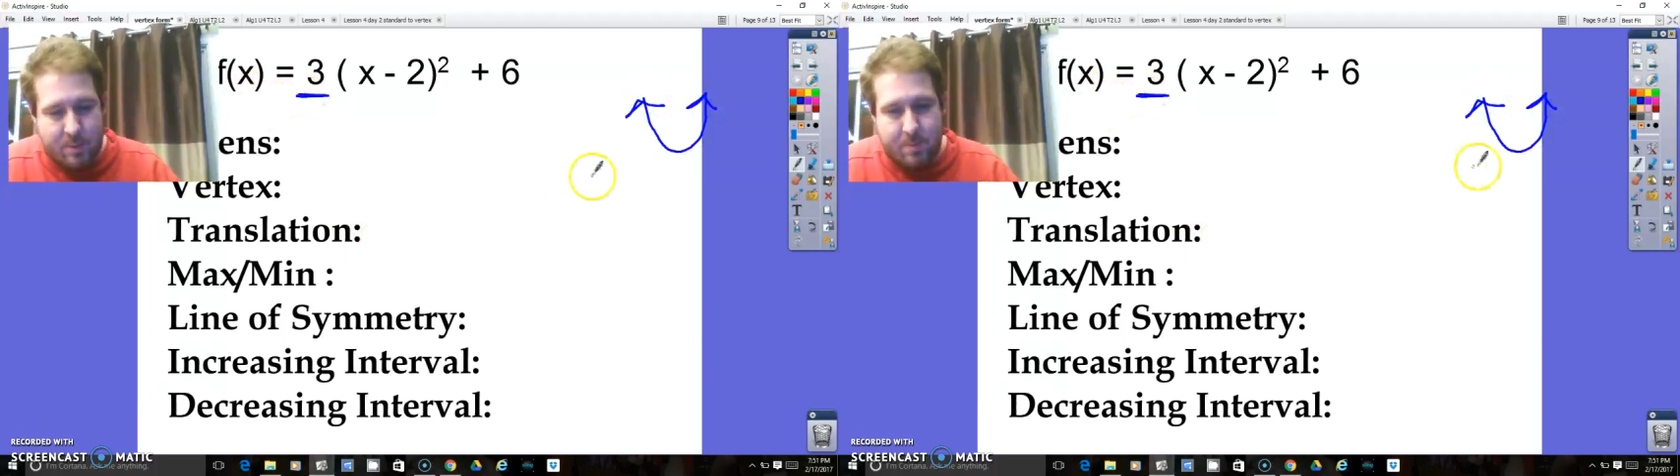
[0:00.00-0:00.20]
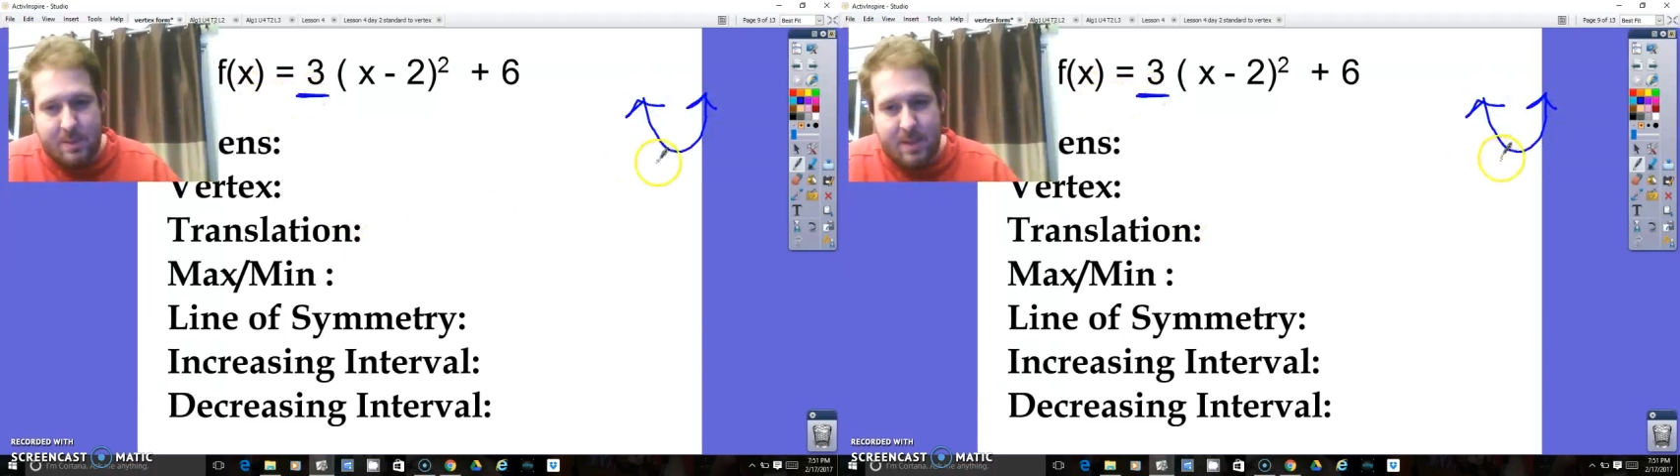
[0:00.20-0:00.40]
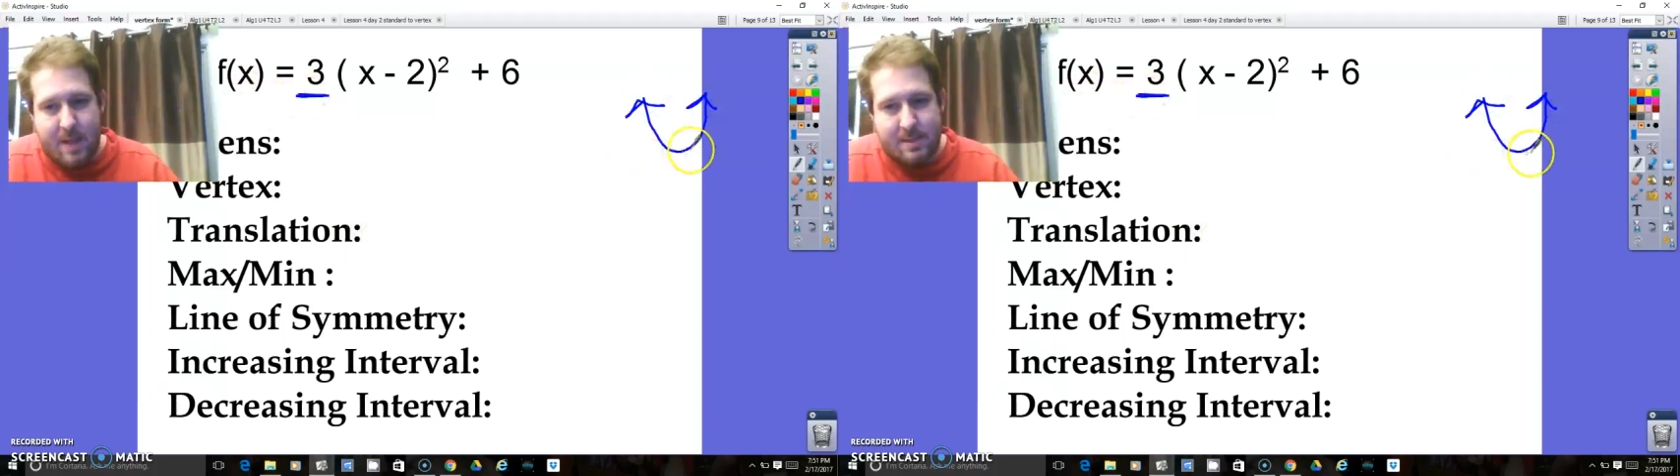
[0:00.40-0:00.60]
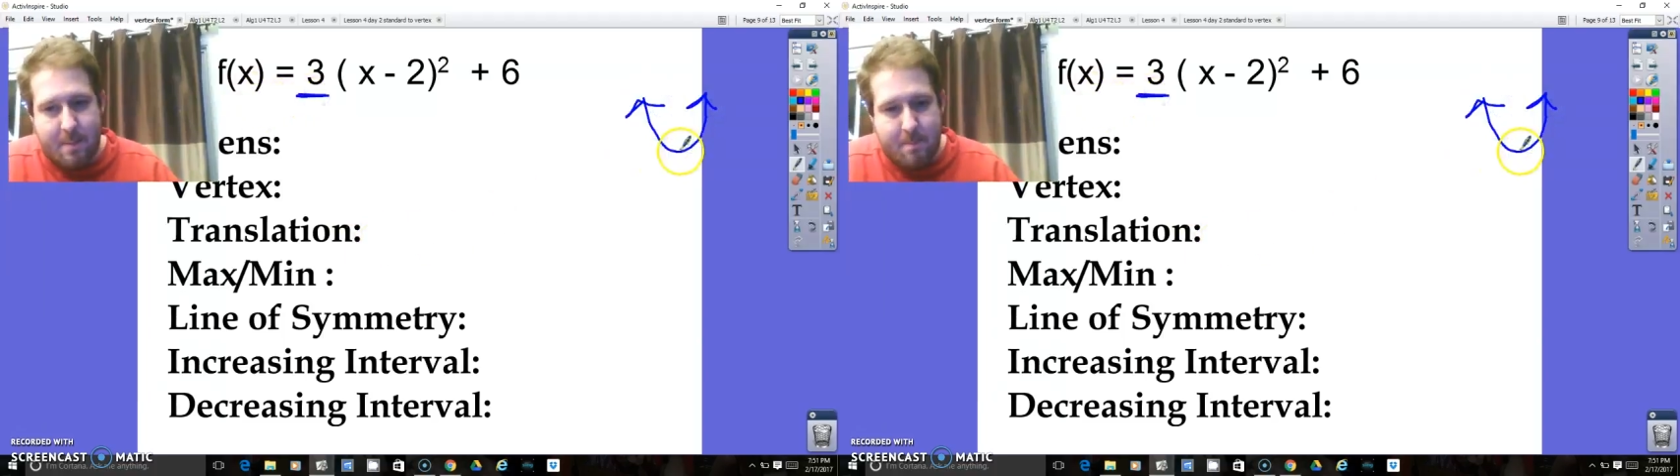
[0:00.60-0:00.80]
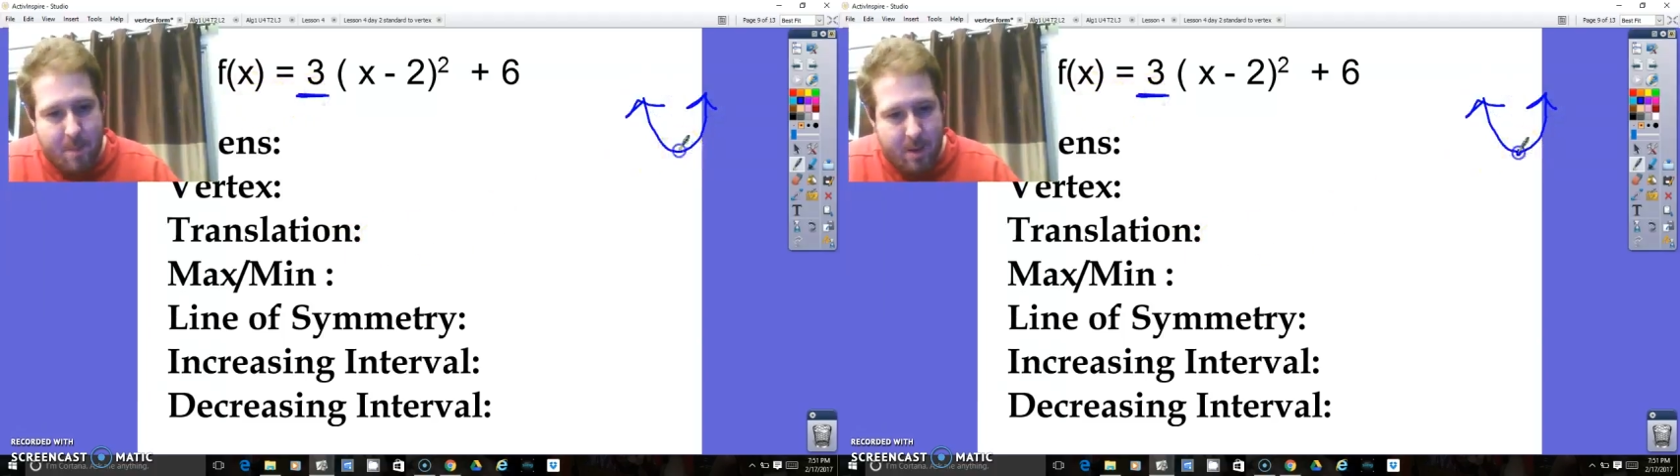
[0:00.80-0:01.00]
which means it has
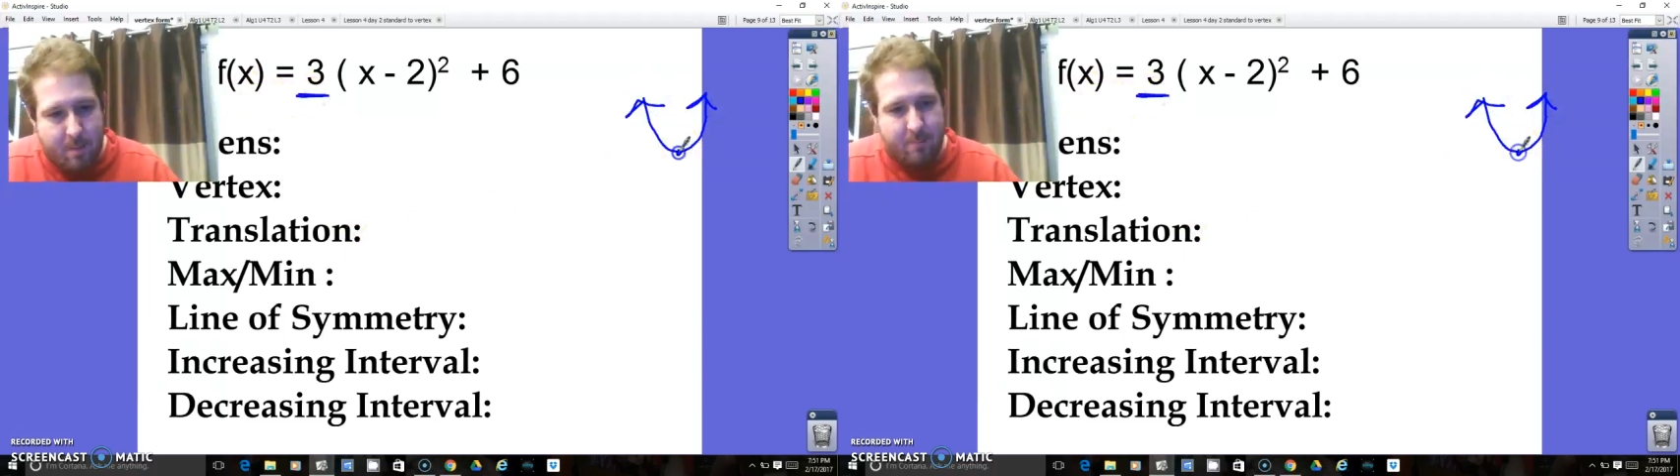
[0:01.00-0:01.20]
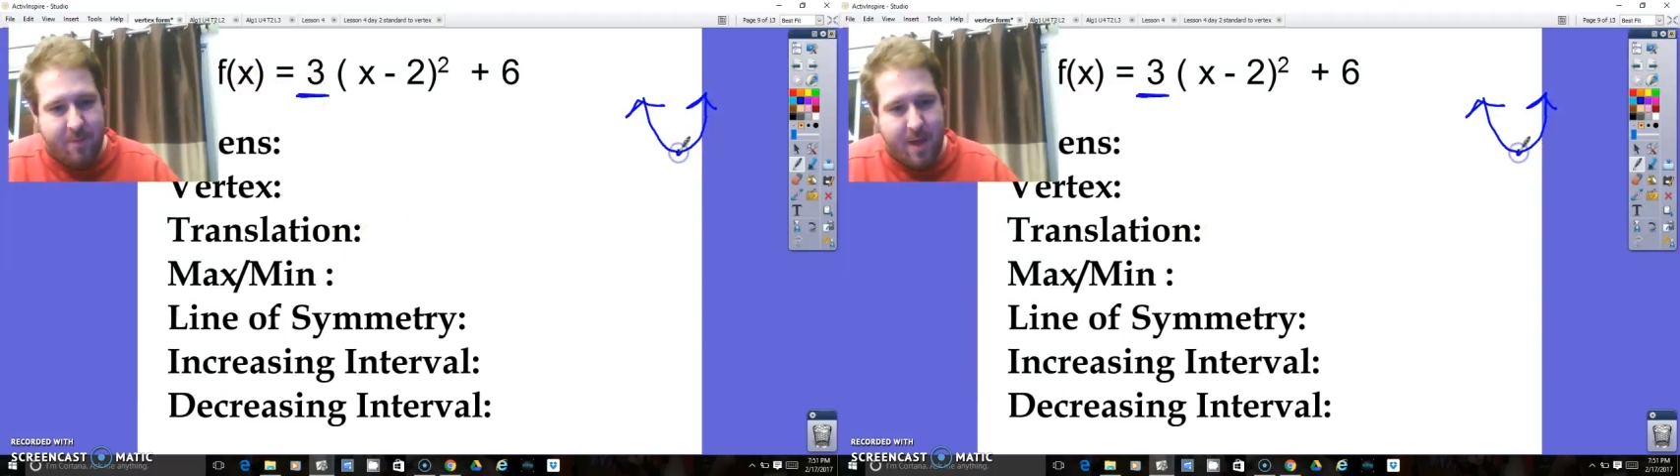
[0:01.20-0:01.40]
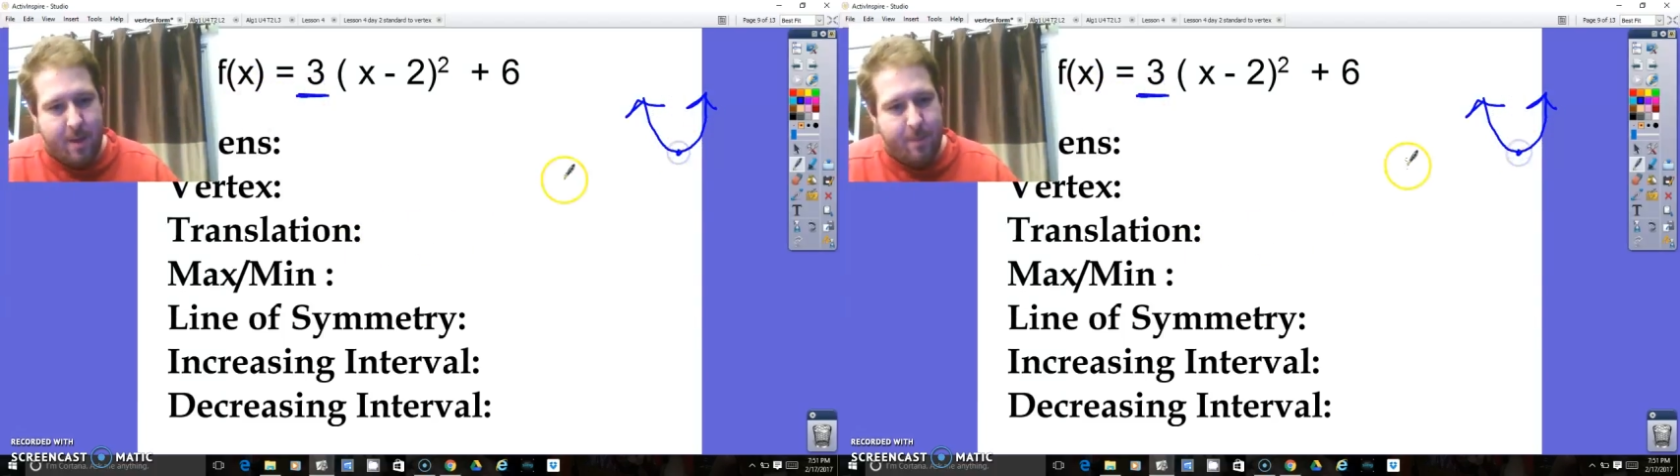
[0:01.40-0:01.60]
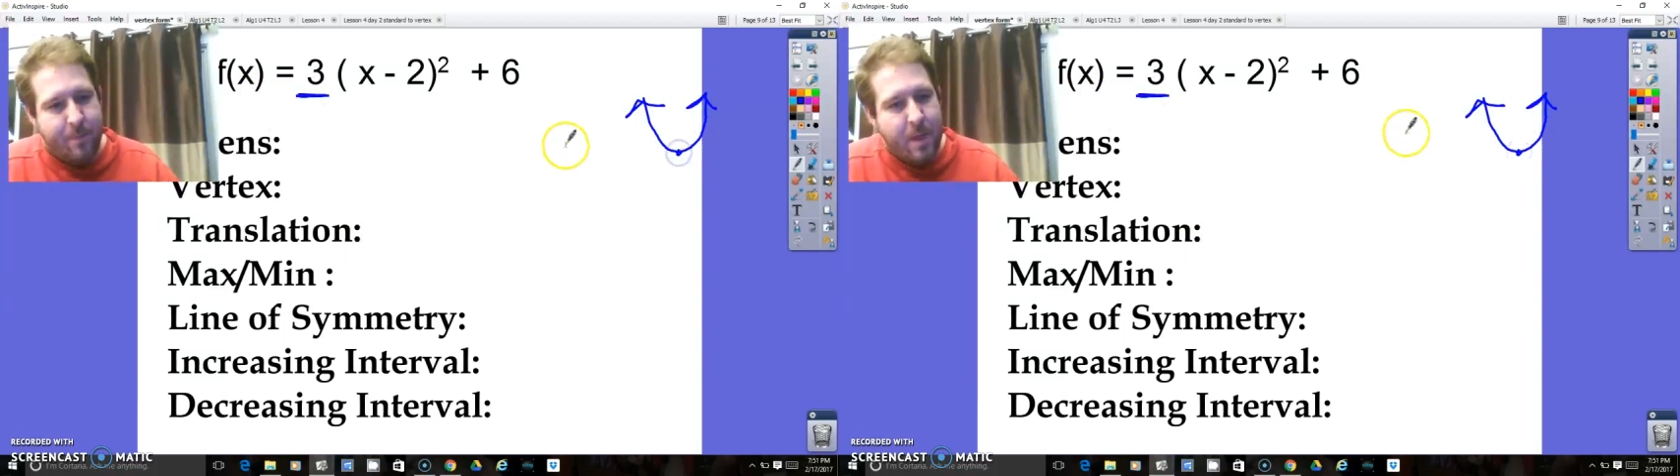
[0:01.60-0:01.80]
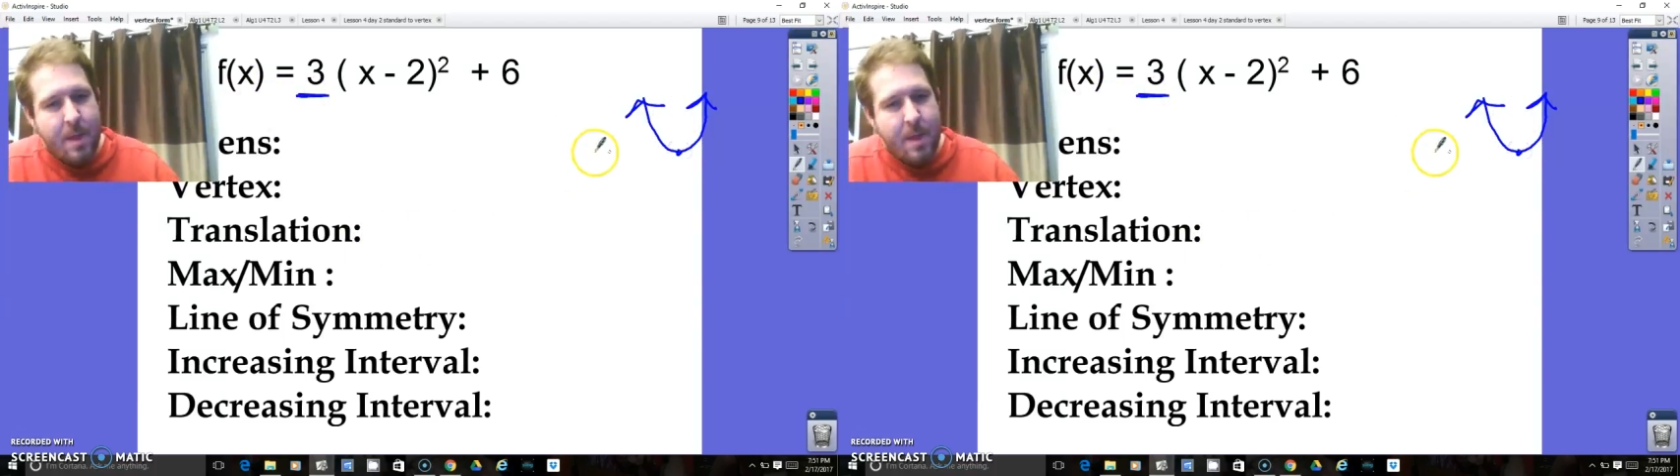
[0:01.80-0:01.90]
a minimum value.